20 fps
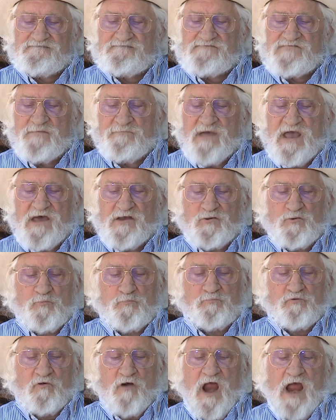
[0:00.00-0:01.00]
the man who
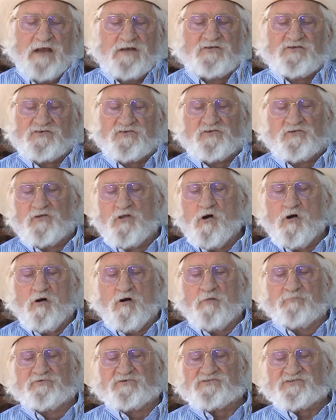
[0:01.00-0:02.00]
practiced
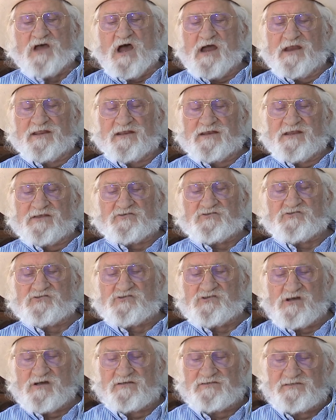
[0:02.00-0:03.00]
law, presided as
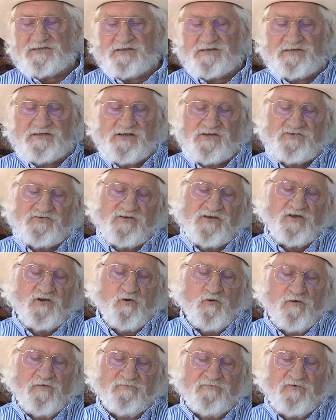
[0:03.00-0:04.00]
judge at district
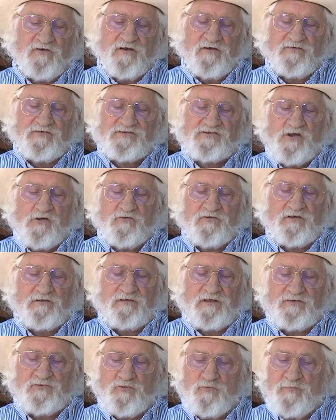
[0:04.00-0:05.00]
court for Arizona
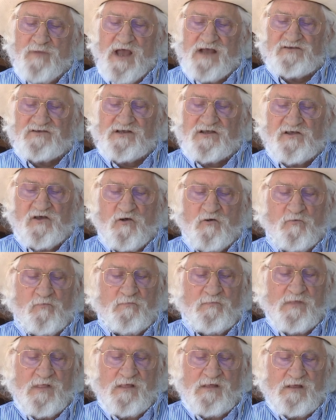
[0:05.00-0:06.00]
and New Mexico,
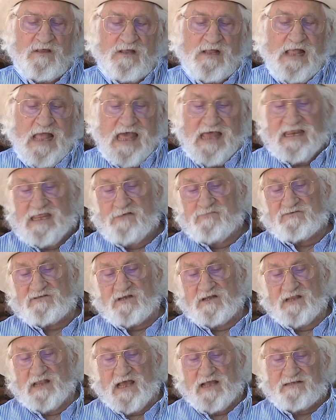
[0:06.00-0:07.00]
and he was
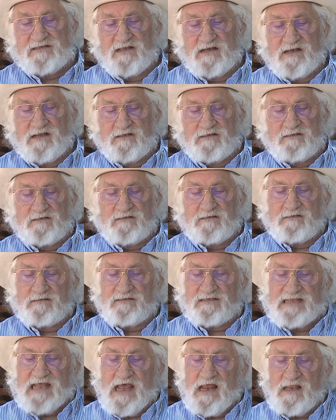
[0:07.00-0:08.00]
elected a
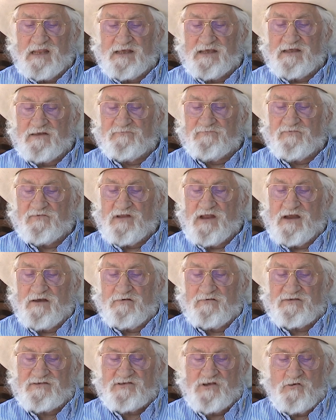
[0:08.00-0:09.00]
delegate for
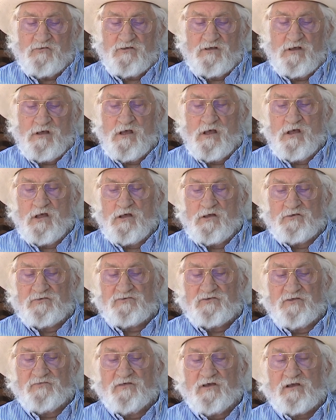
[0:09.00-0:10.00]
Arizona
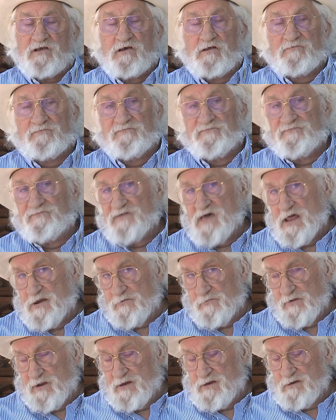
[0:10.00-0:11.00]
to the
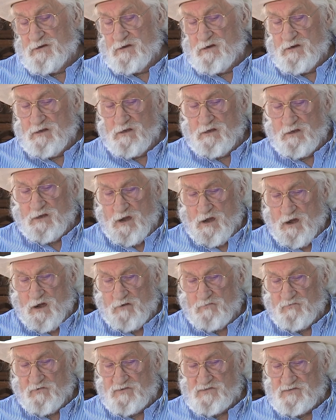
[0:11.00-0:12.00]
Confederate
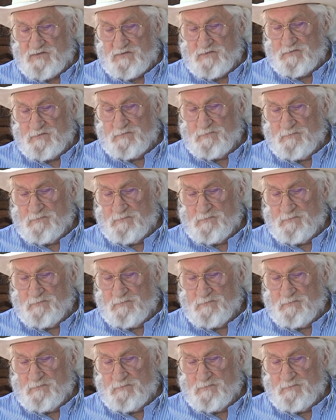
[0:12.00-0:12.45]
Congress.